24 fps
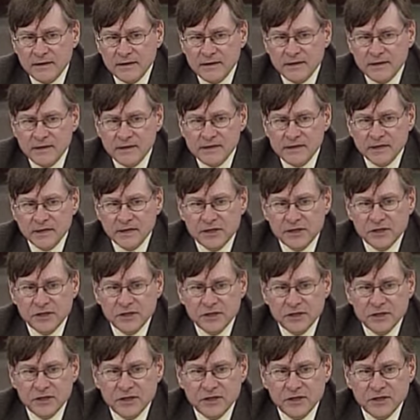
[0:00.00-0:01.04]
you know, as a
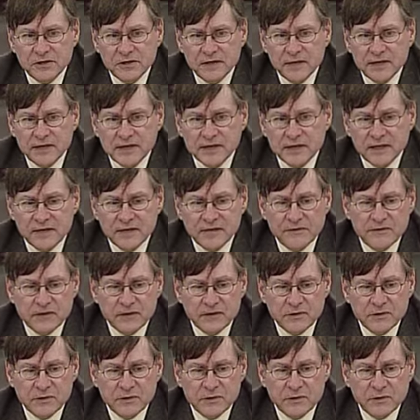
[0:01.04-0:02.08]
legislature, as elected
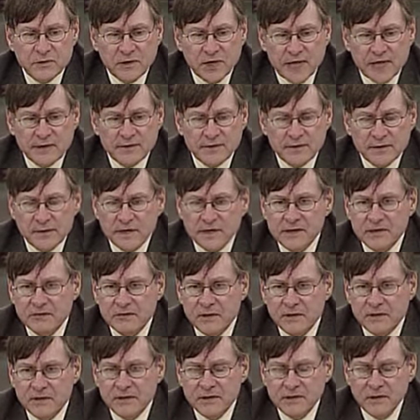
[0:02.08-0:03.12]
officials, we do a lot of things.
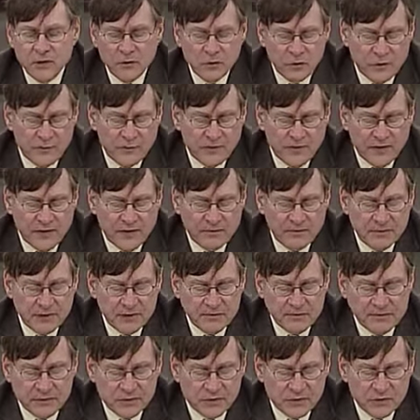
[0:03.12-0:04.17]
We provide
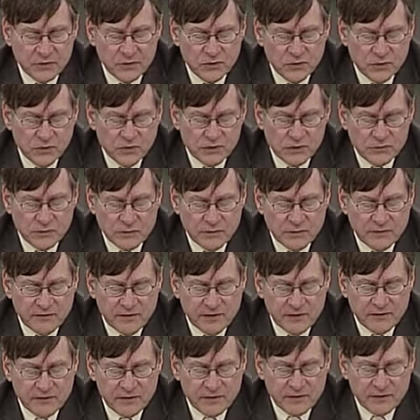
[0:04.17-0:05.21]
money for schools, we
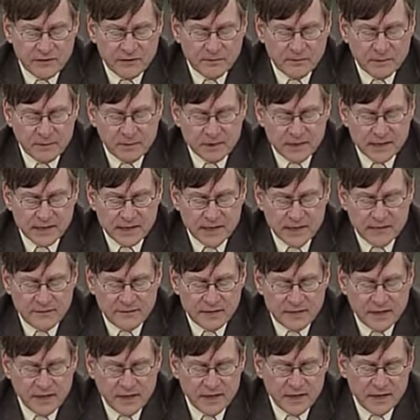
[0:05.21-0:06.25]
provide money for public
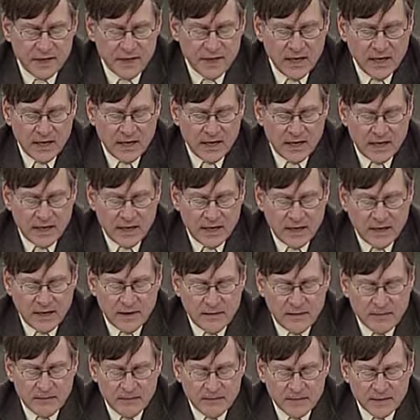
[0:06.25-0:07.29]
safety,
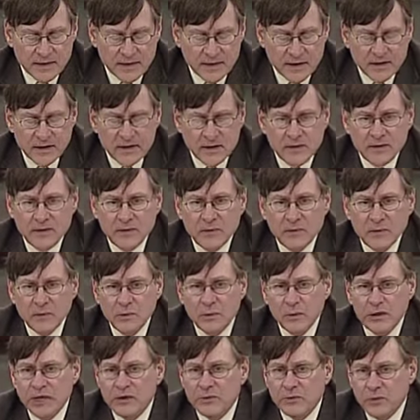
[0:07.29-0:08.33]
we
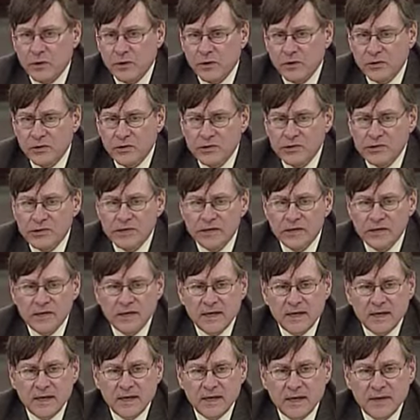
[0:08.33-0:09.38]
work on roads,
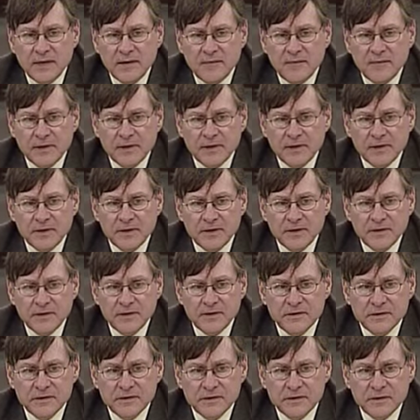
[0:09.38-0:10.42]
but I think
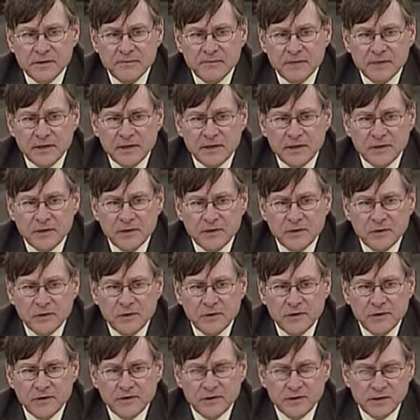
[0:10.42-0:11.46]
there's nothing
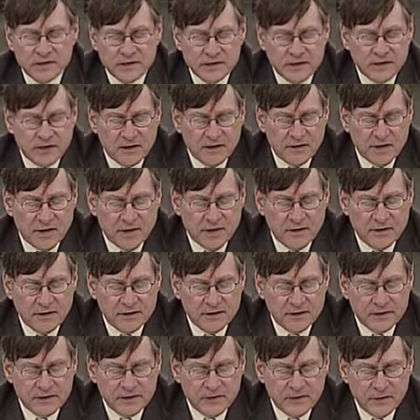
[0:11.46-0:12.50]
more intrinsic or
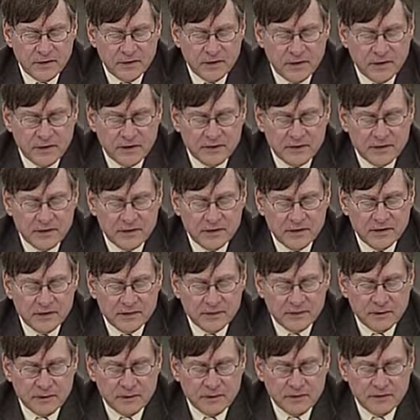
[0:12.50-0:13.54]
inherent to what we ought to be doing
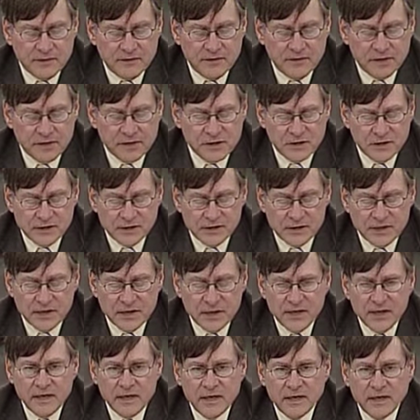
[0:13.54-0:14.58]
as public officials
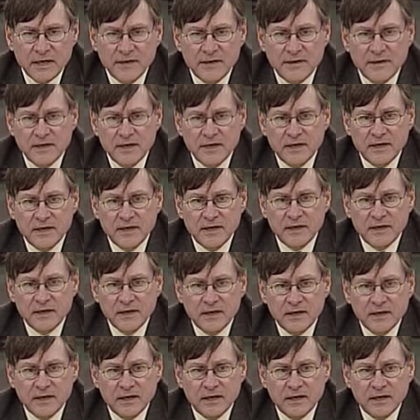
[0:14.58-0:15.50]
than